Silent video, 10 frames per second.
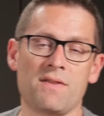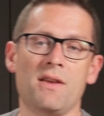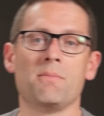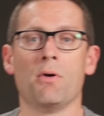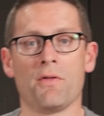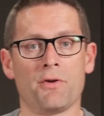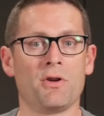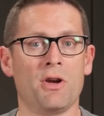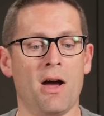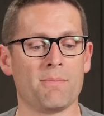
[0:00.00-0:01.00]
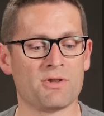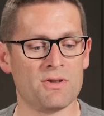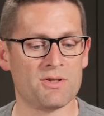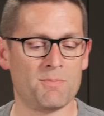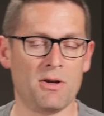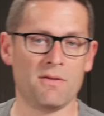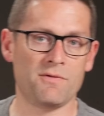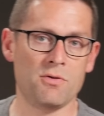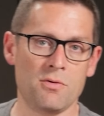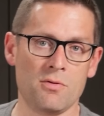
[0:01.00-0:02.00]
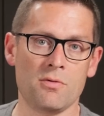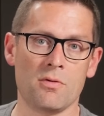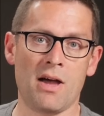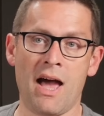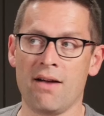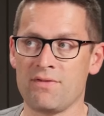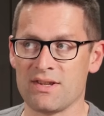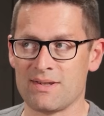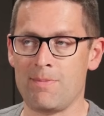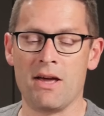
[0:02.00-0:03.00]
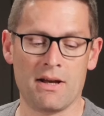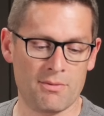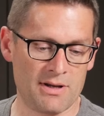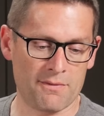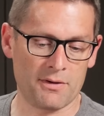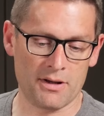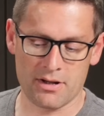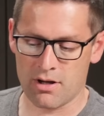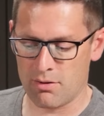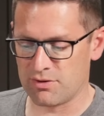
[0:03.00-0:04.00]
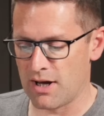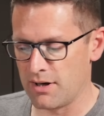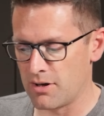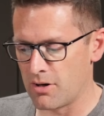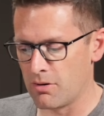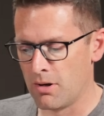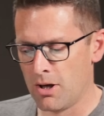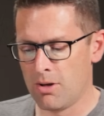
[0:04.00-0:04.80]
I think both are good options, but if you have the spend, I would definitely go with Tiduro